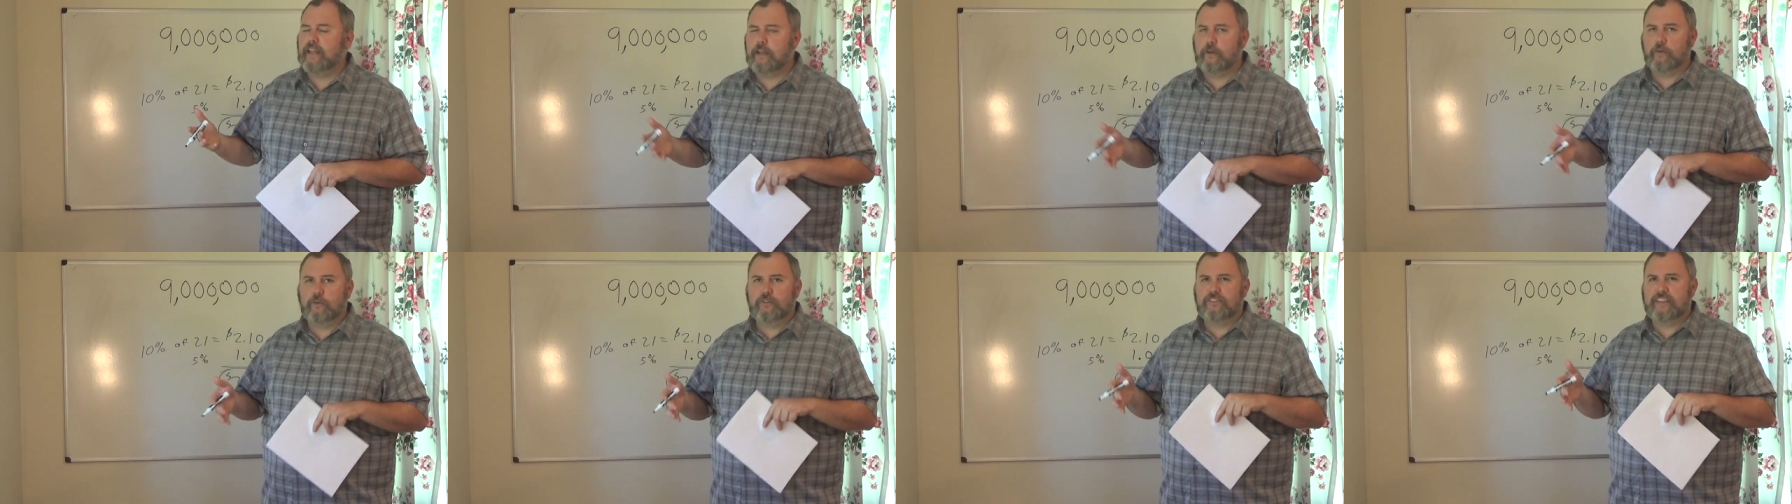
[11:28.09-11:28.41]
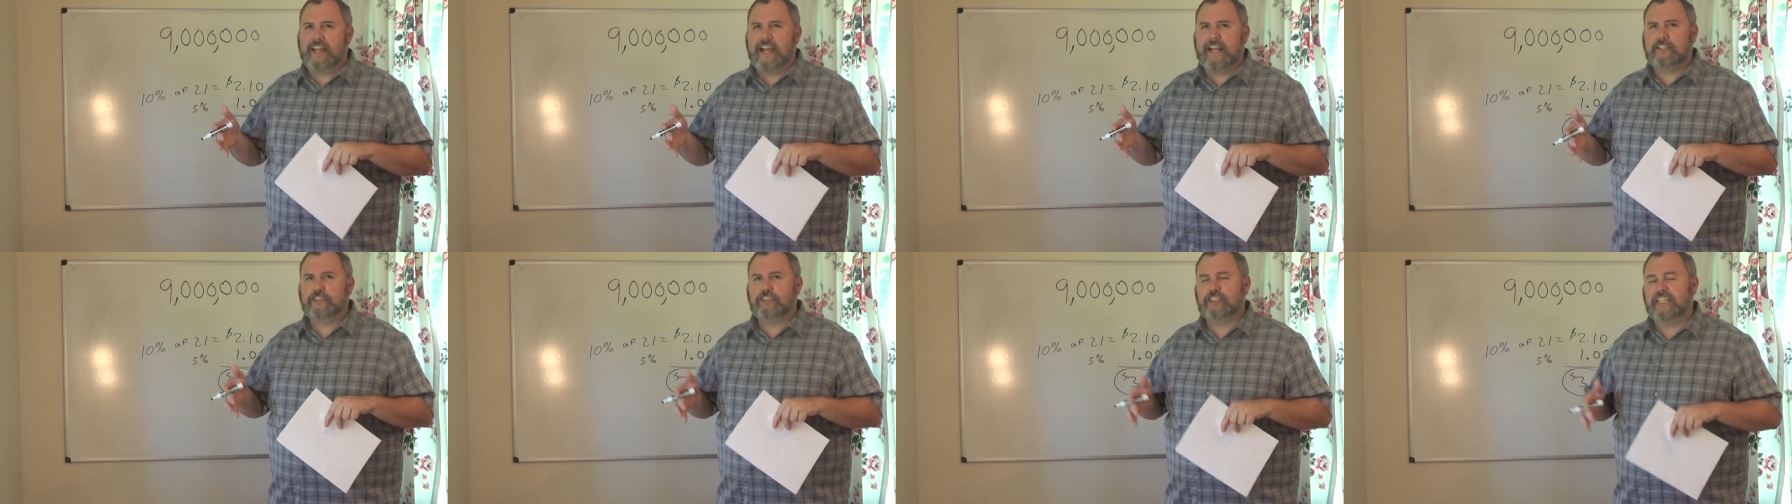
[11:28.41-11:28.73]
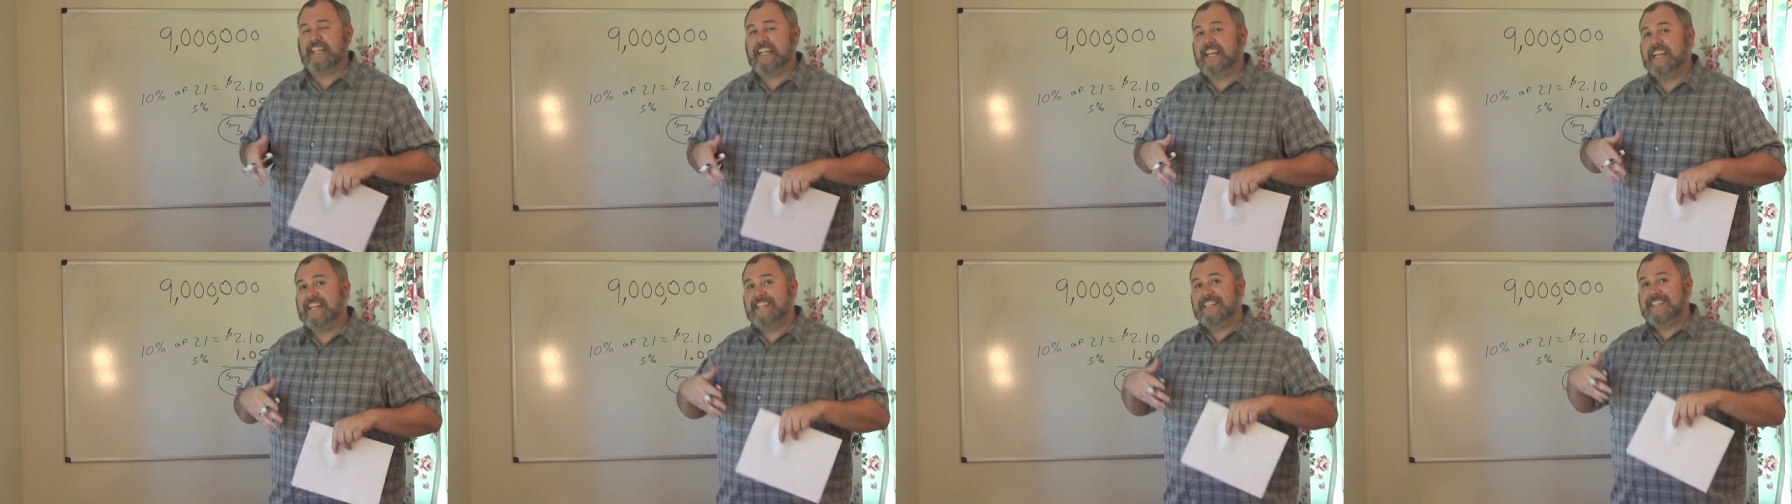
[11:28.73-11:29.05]
it was
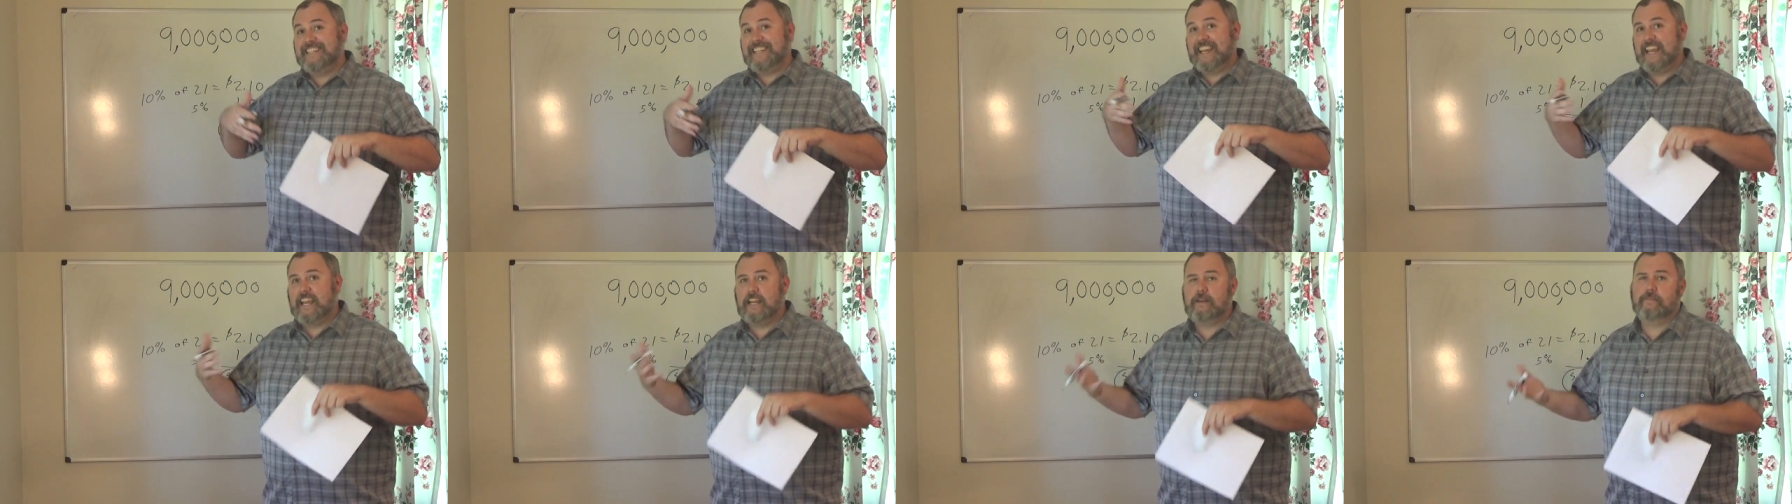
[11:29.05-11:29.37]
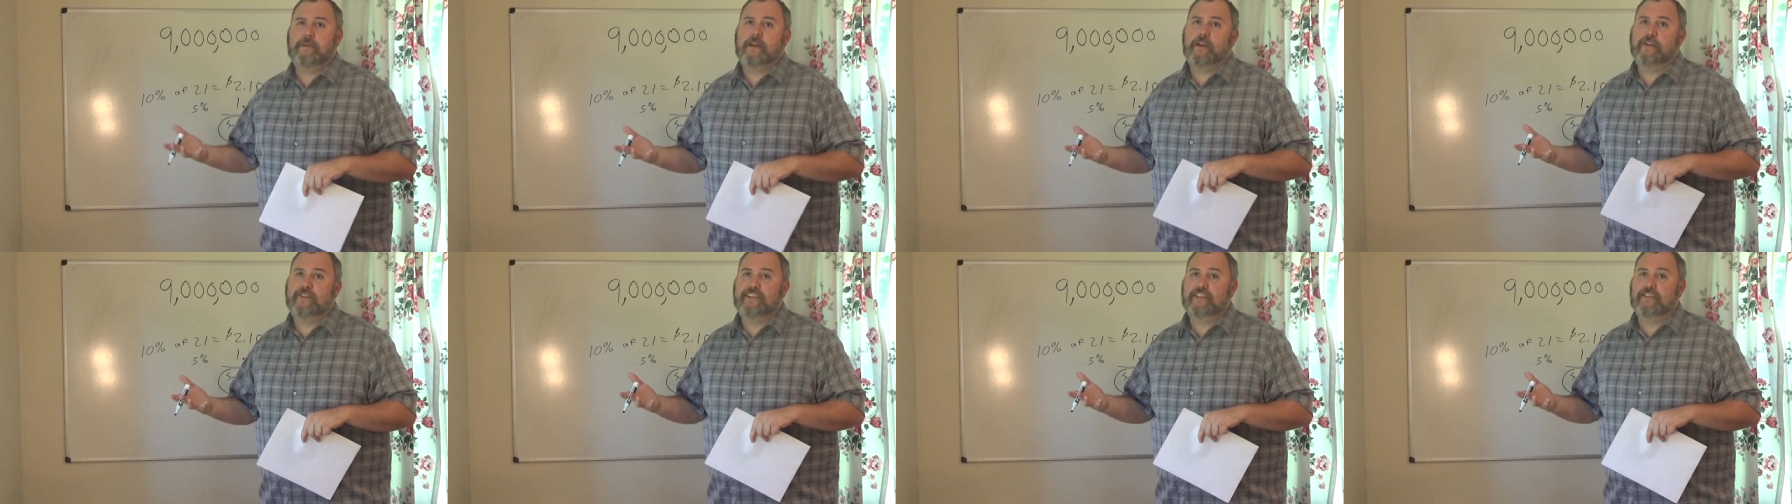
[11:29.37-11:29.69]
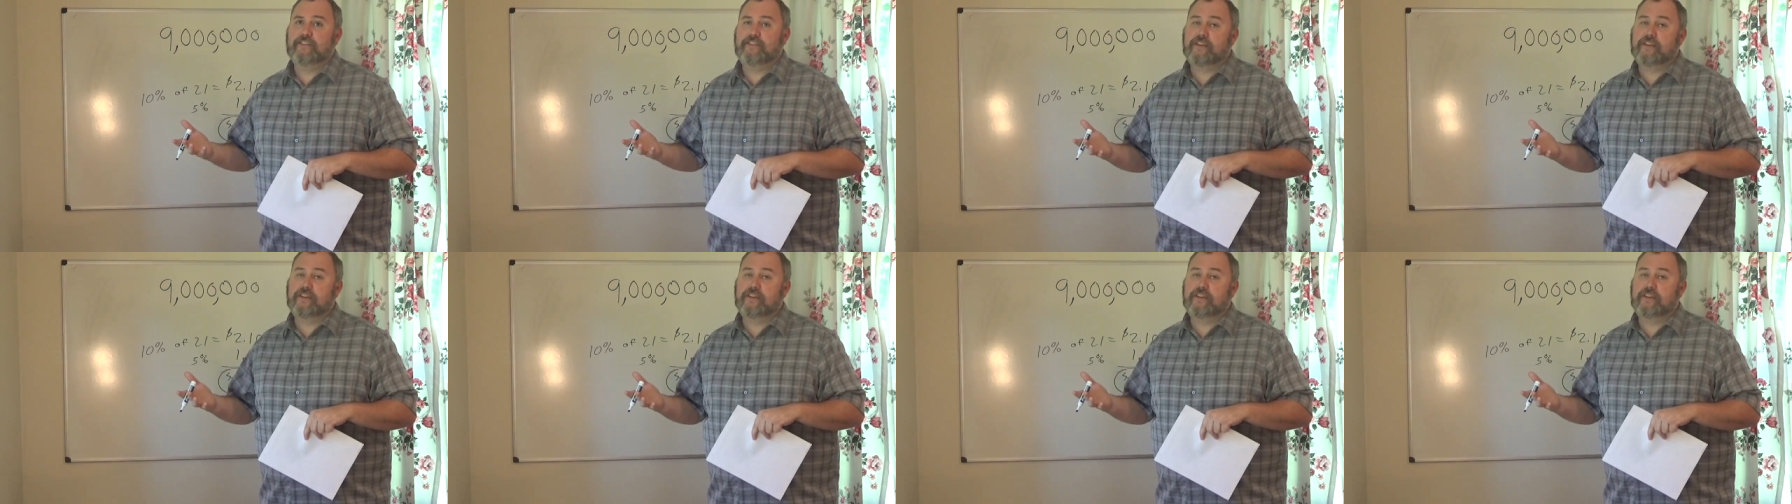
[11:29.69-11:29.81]
actually 10 million.